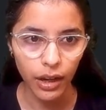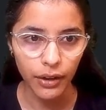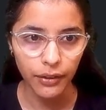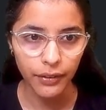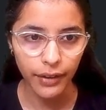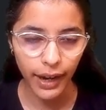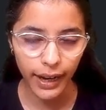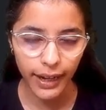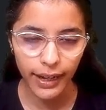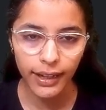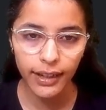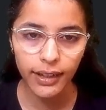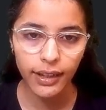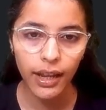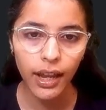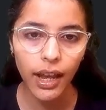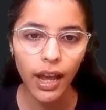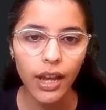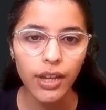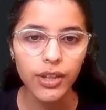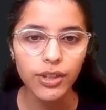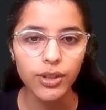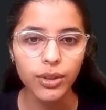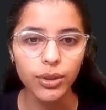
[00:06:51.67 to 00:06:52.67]
right?
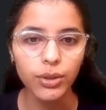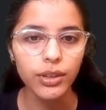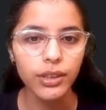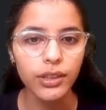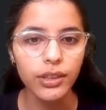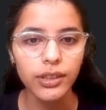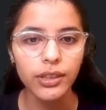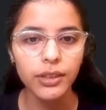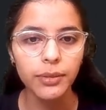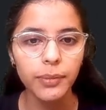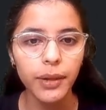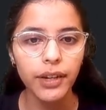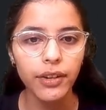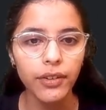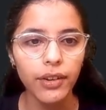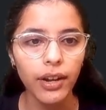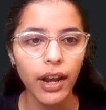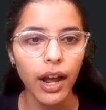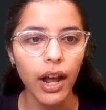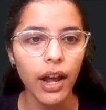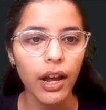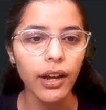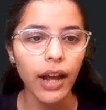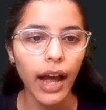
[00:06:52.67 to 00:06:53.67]
So this is my
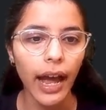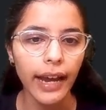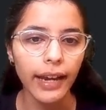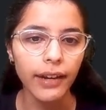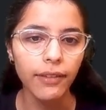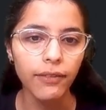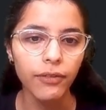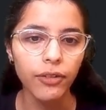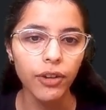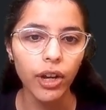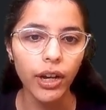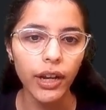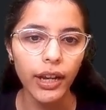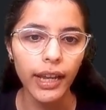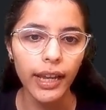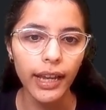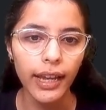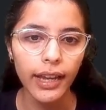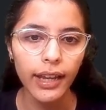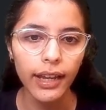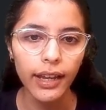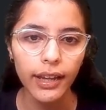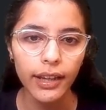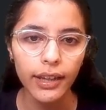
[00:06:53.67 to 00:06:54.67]
height for
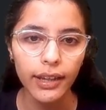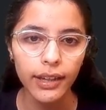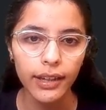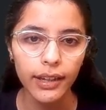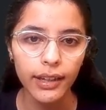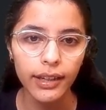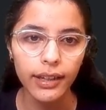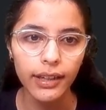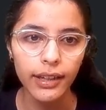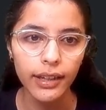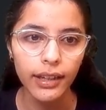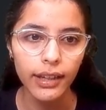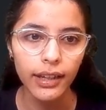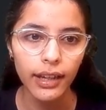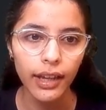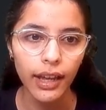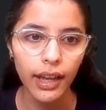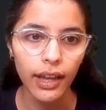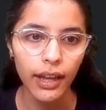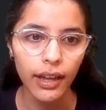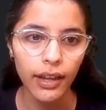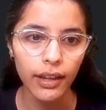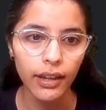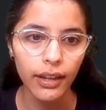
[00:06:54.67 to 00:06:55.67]
AE,
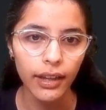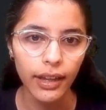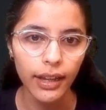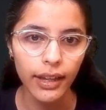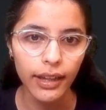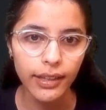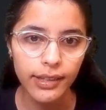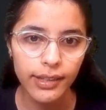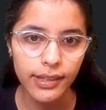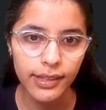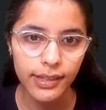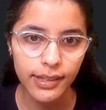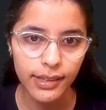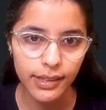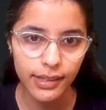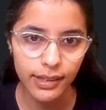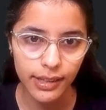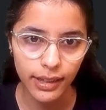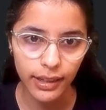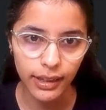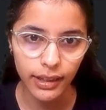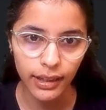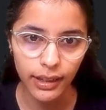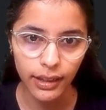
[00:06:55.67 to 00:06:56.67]

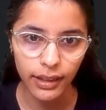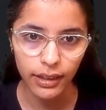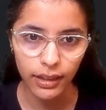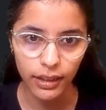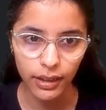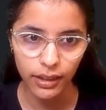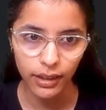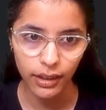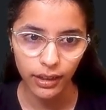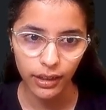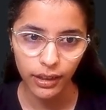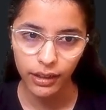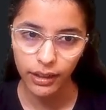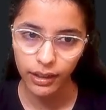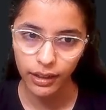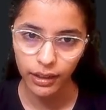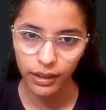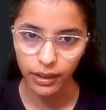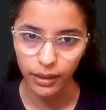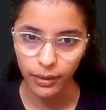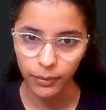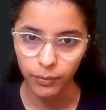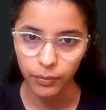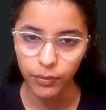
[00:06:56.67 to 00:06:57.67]
AC,
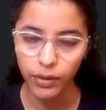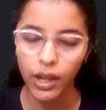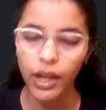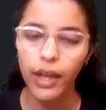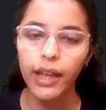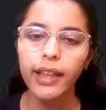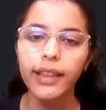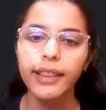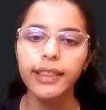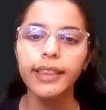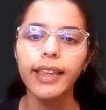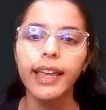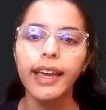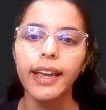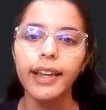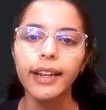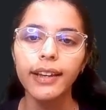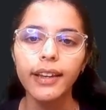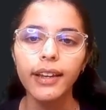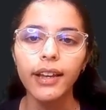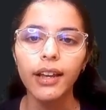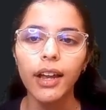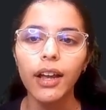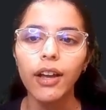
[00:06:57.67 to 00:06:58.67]
E.
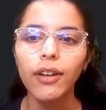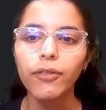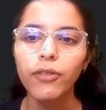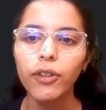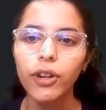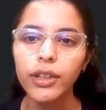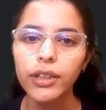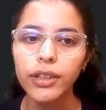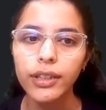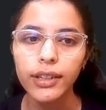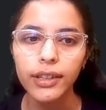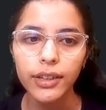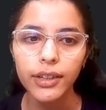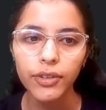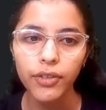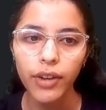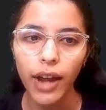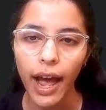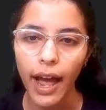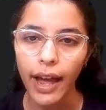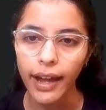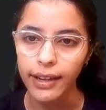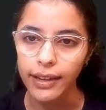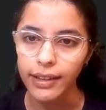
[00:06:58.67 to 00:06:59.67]
Then for the
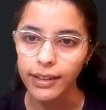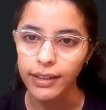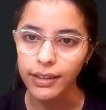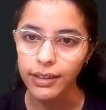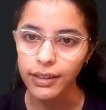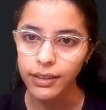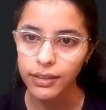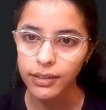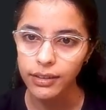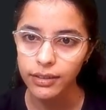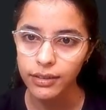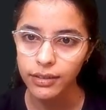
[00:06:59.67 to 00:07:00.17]
triangle,